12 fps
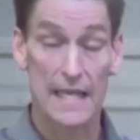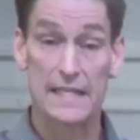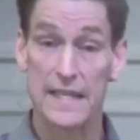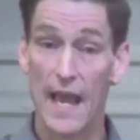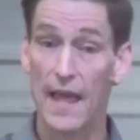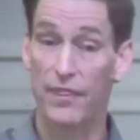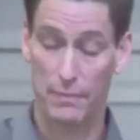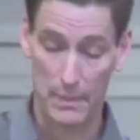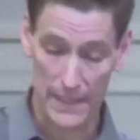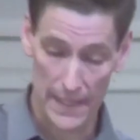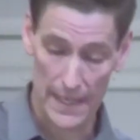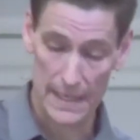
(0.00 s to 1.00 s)
Death
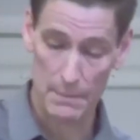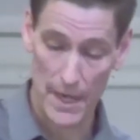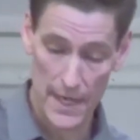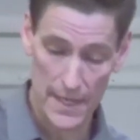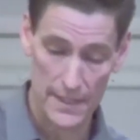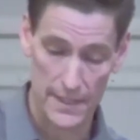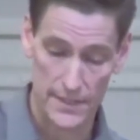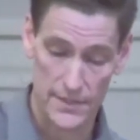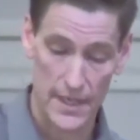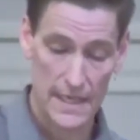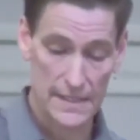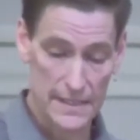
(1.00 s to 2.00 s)
became Hades.
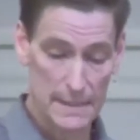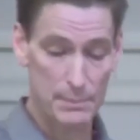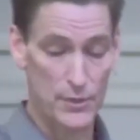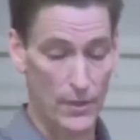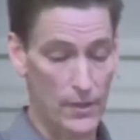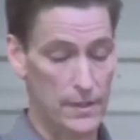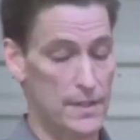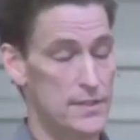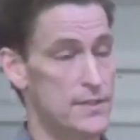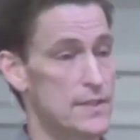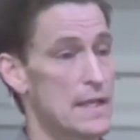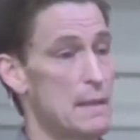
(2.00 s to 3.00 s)
Deep
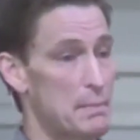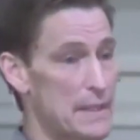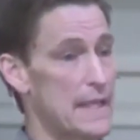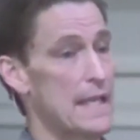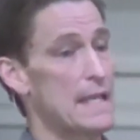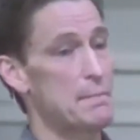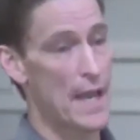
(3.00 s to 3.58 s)
darkness became